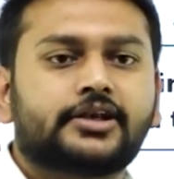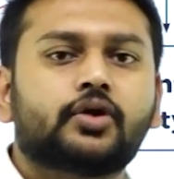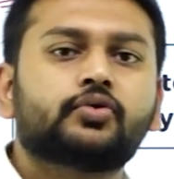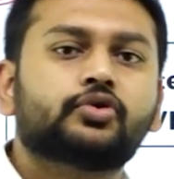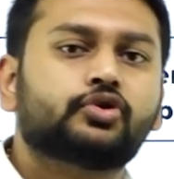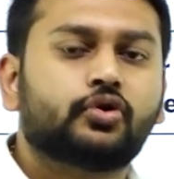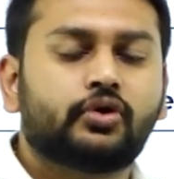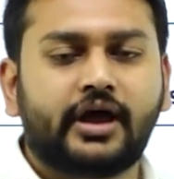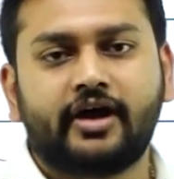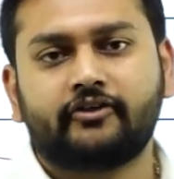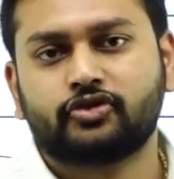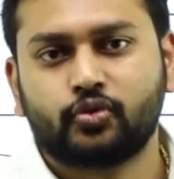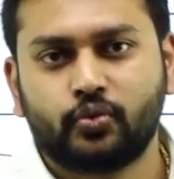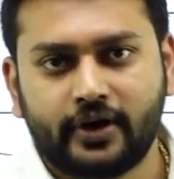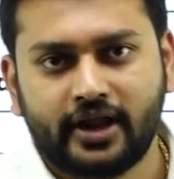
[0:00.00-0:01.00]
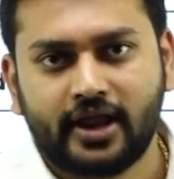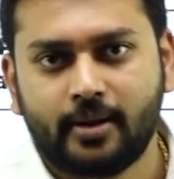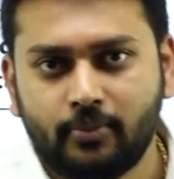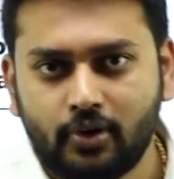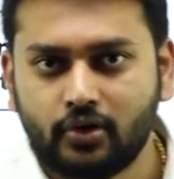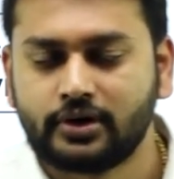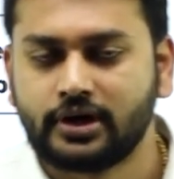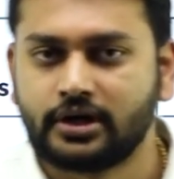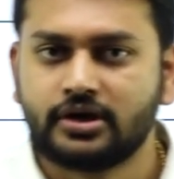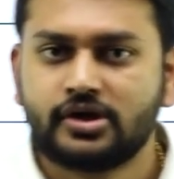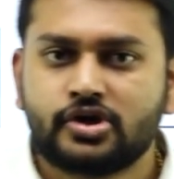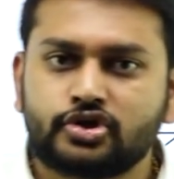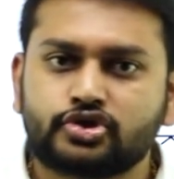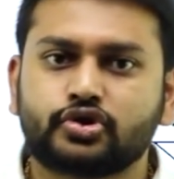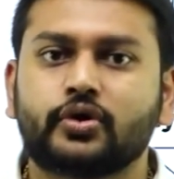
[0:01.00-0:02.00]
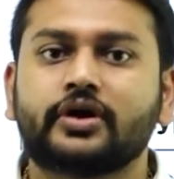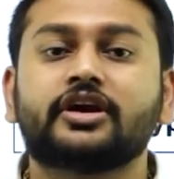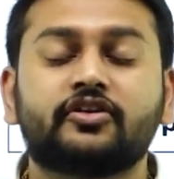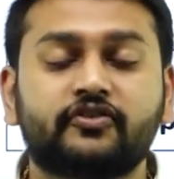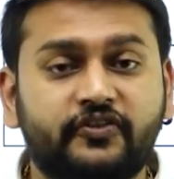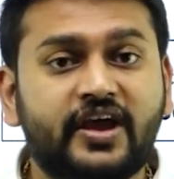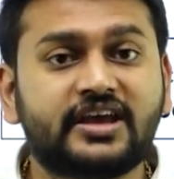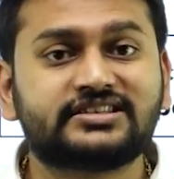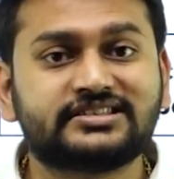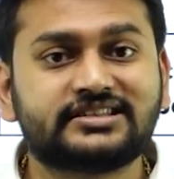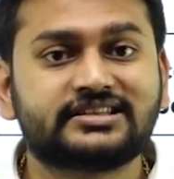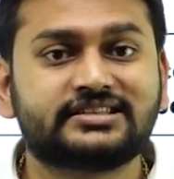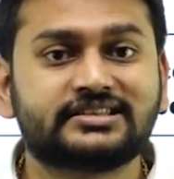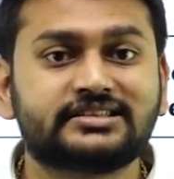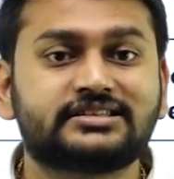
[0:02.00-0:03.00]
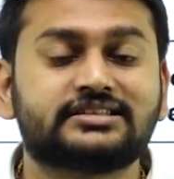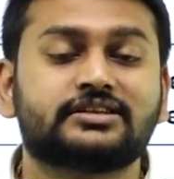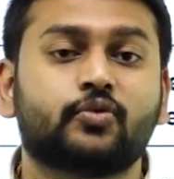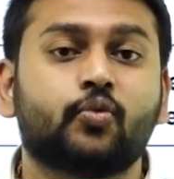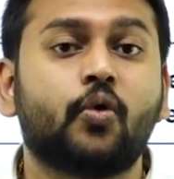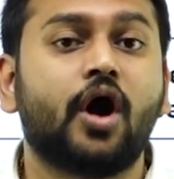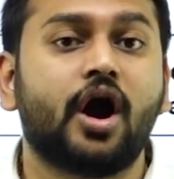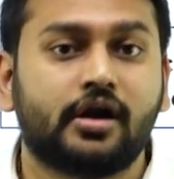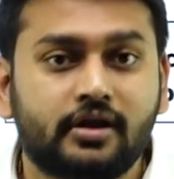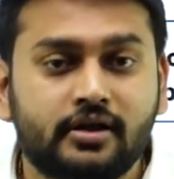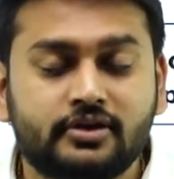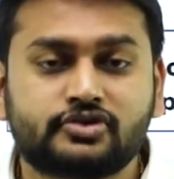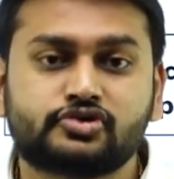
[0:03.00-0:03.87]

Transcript: now, you don't have to worry about it. So interface in the sense what?